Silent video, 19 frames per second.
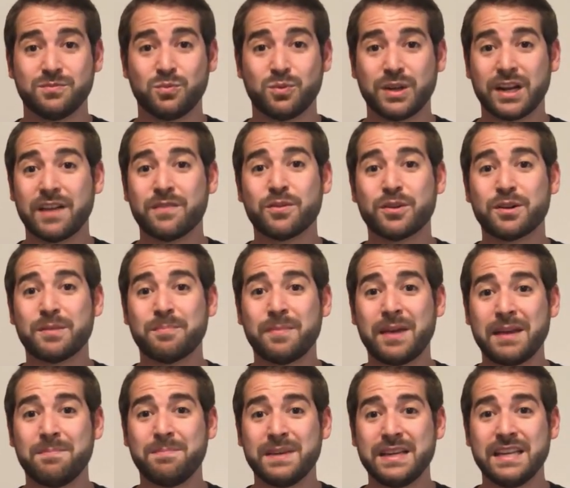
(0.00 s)
whatever it
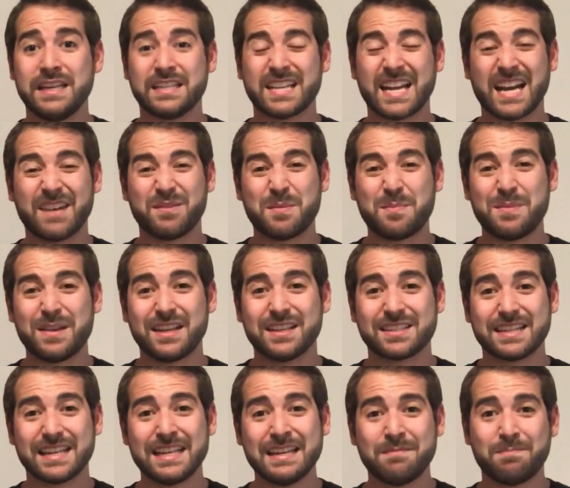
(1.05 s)
may be, to have the
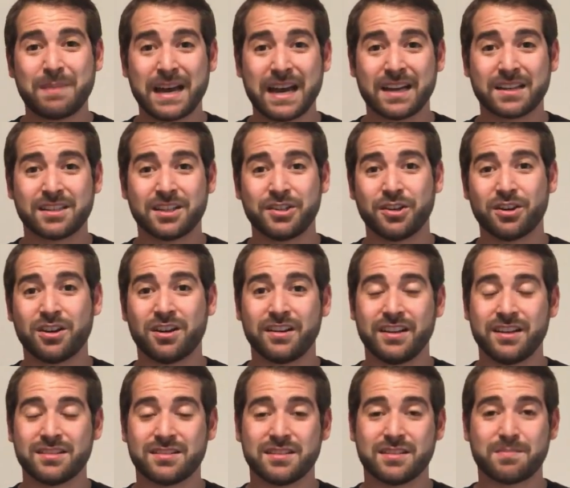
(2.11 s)
biggest impact on your
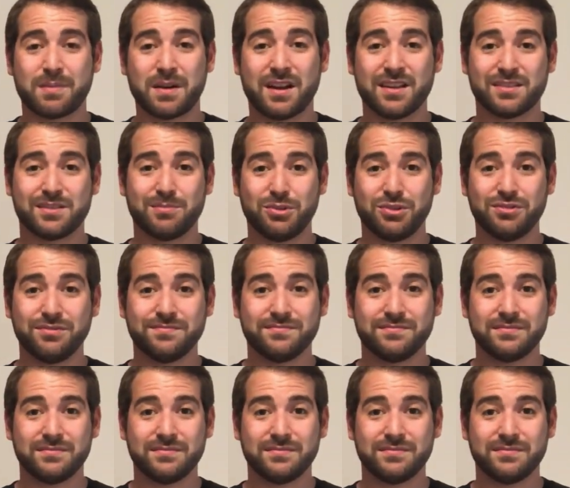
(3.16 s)
audience as possible.